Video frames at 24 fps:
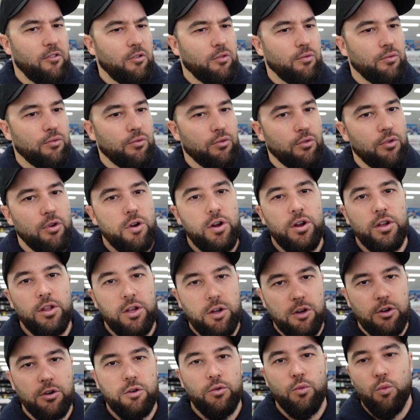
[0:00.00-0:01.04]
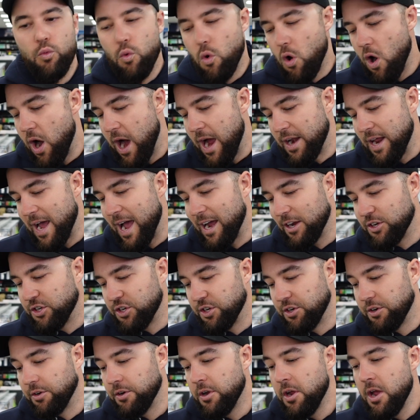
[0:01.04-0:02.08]
a really good wide
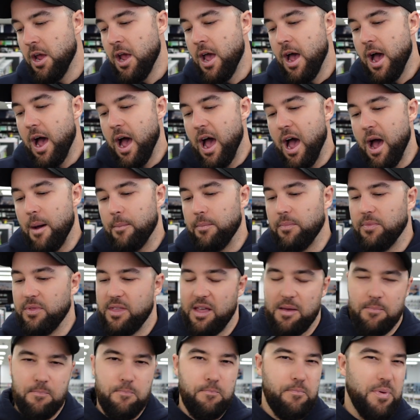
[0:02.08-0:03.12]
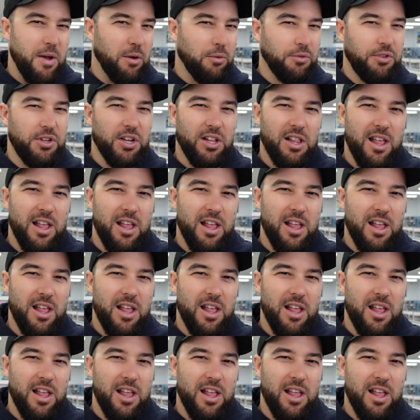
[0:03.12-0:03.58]
action. They're built to